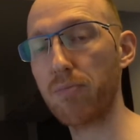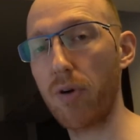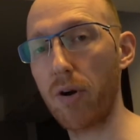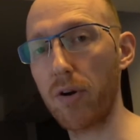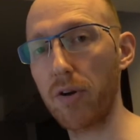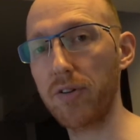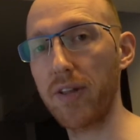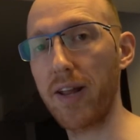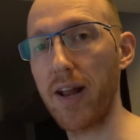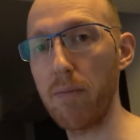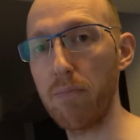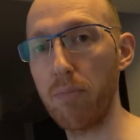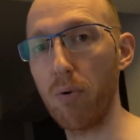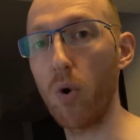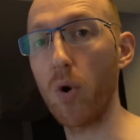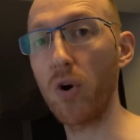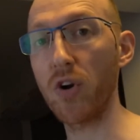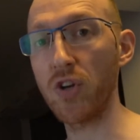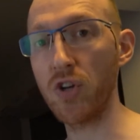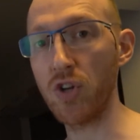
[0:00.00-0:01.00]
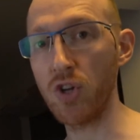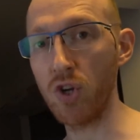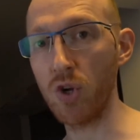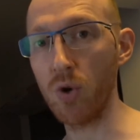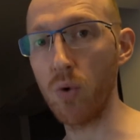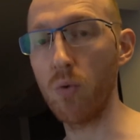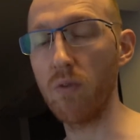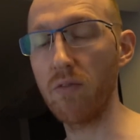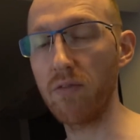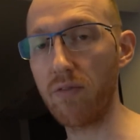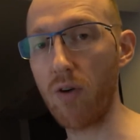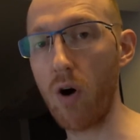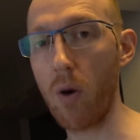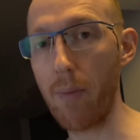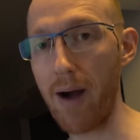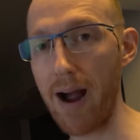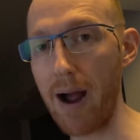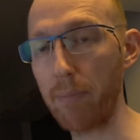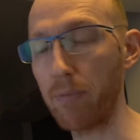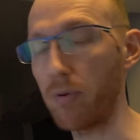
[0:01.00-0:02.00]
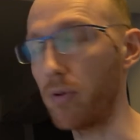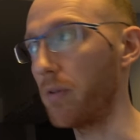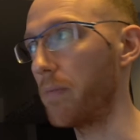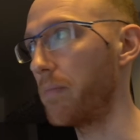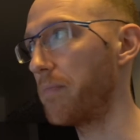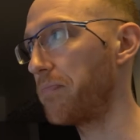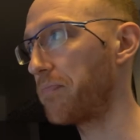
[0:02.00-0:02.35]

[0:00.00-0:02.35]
product that I bought new from Apple.